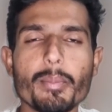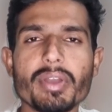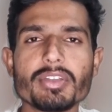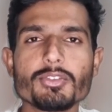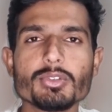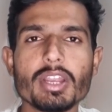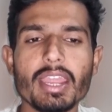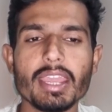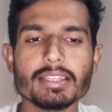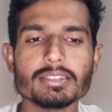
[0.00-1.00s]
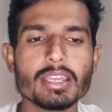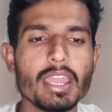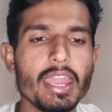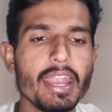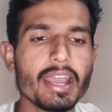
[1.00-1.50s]
particular range
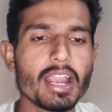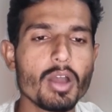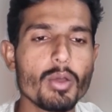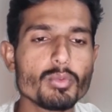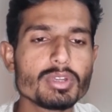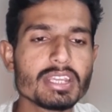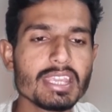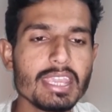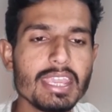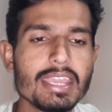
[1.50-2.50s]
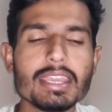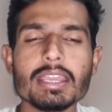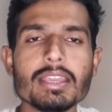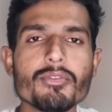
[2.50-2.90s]
and a COUNTA